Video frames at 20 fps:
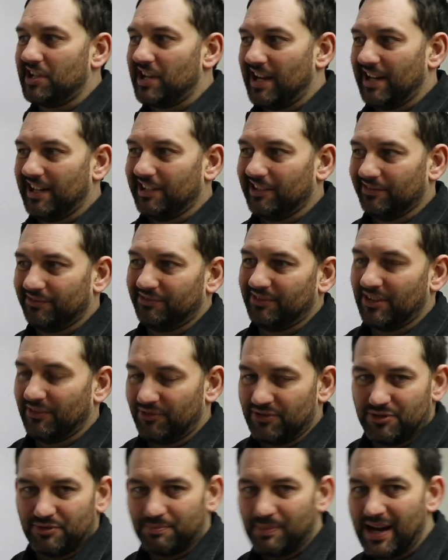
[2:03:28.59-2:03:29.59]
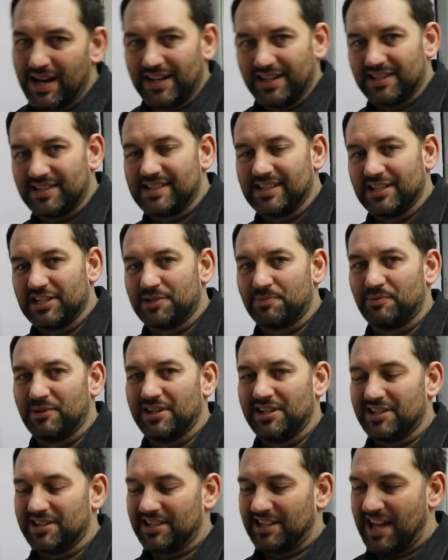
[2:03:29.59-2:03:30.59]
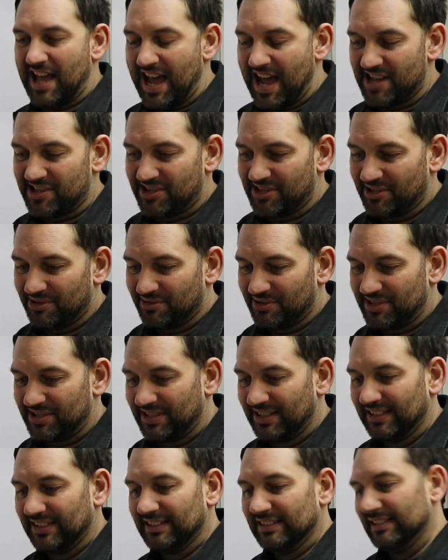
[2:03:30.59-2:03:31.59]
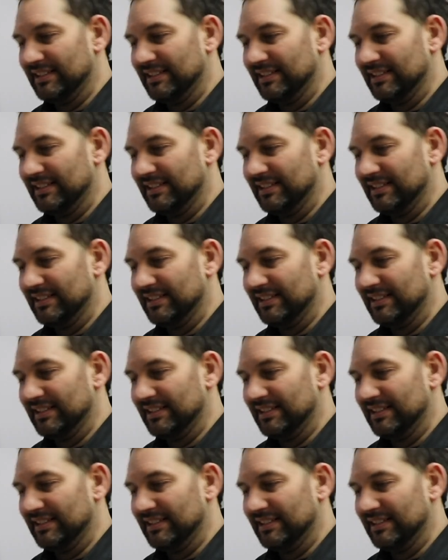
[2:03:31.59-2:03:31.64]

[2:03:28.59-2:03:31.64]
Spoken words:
Kind of, if you're buying a set of springs and it has those,